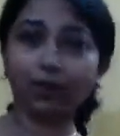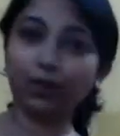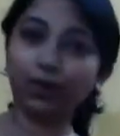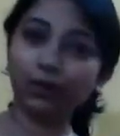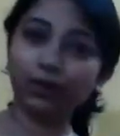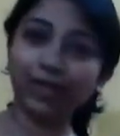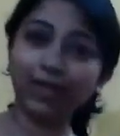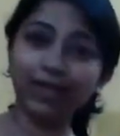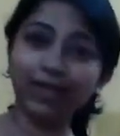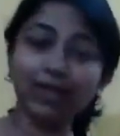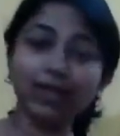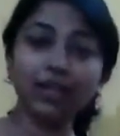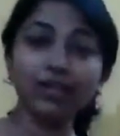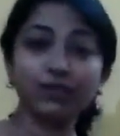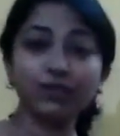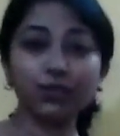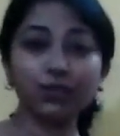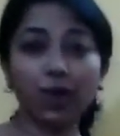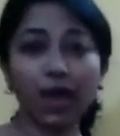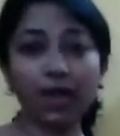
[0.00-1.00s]
Okay.
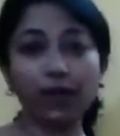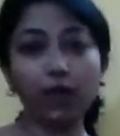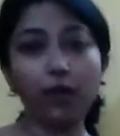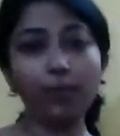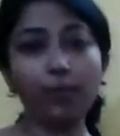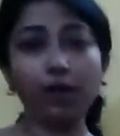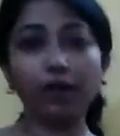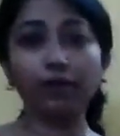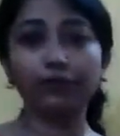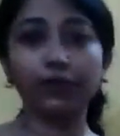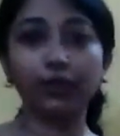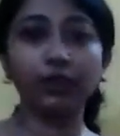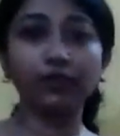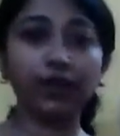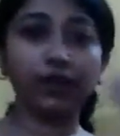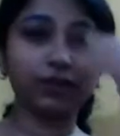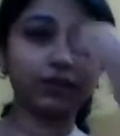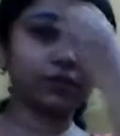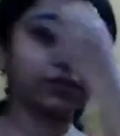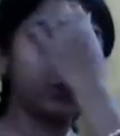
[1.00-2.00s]
So I hope all of you have
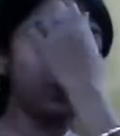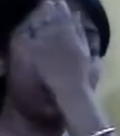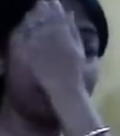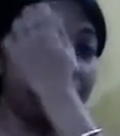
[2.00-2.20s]
understood